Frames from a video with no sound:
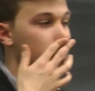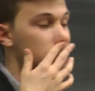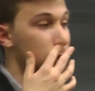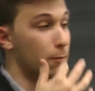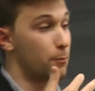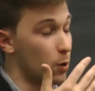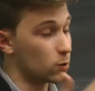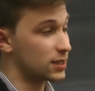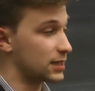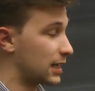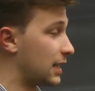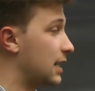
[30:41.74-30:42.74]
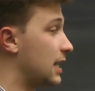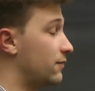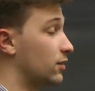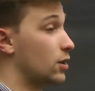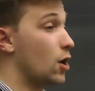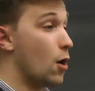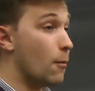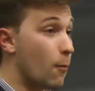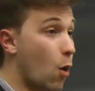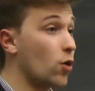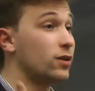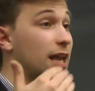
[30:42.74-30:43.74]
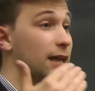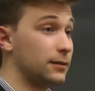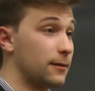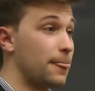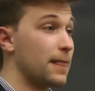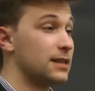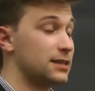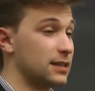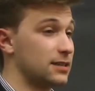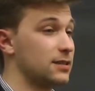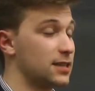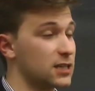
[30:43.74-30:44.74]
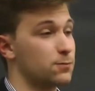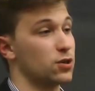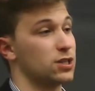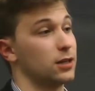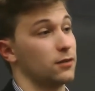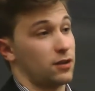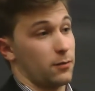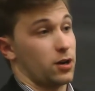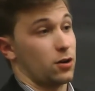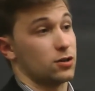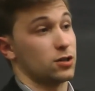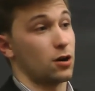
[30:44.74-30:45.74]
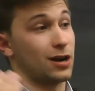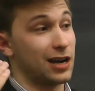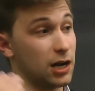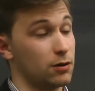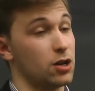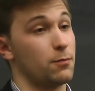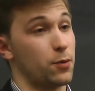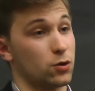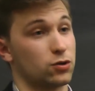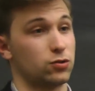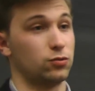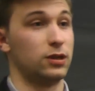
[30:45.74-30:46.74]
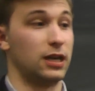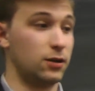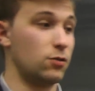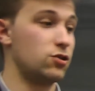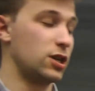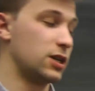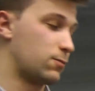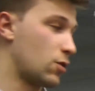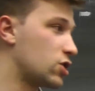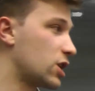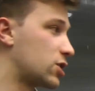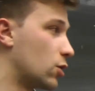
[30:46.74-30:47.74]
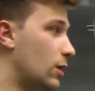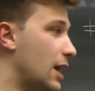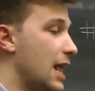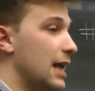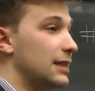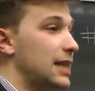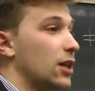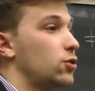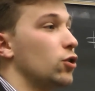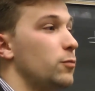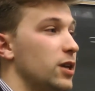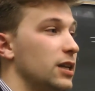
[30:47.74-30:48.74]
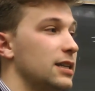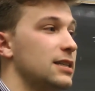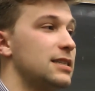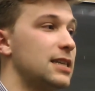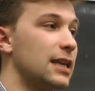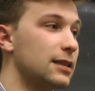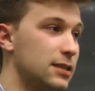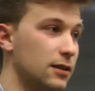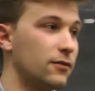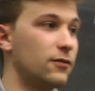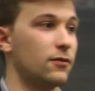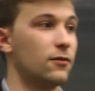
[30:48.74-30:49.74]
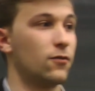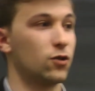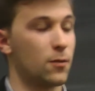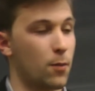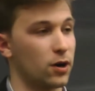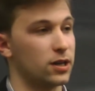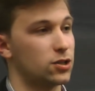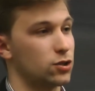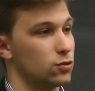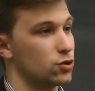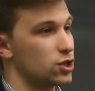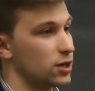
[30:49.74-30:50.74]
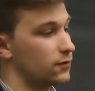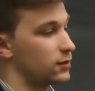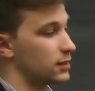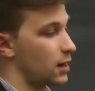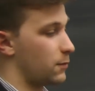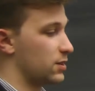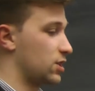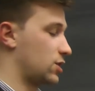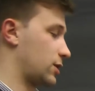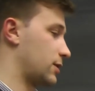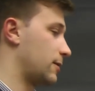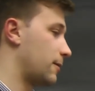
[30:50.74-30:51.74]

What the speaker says: some polls say even more than 66% of Quebecers are clearly opposed to the Energy East project. So that could be an incentive for the parties to shift their position.